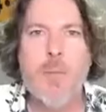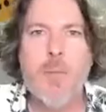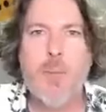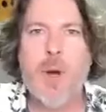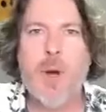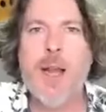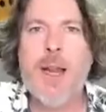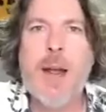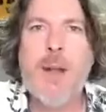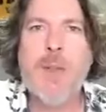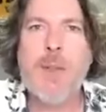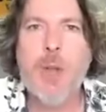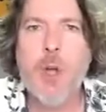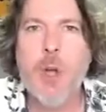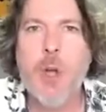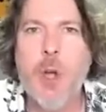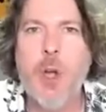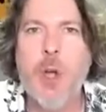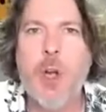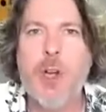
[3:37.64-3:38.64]
bringing out the
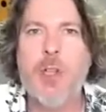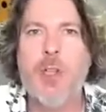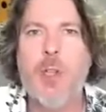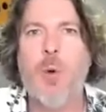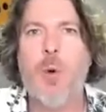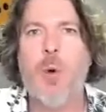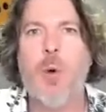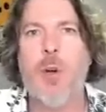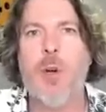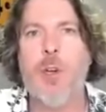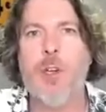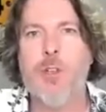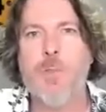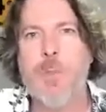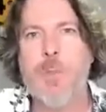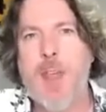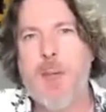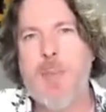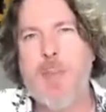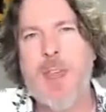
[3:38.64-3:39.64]
hooks, or
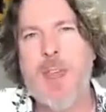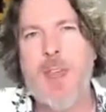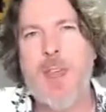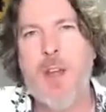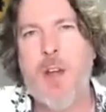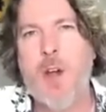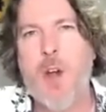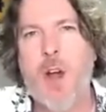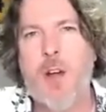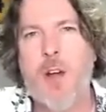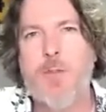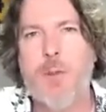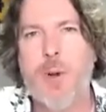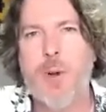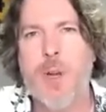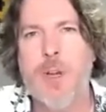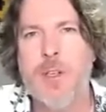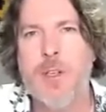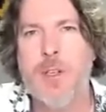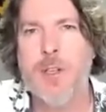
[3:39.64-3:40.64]
maybe
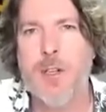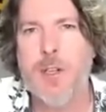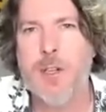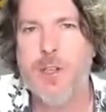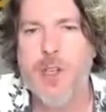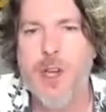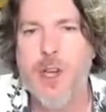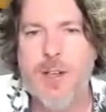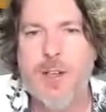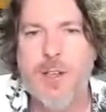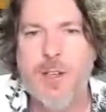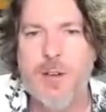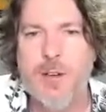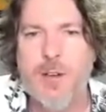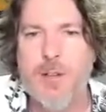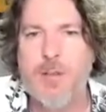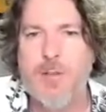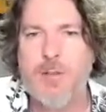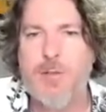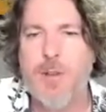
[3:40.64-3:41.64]
offering
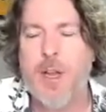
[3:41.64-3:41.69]
suggestive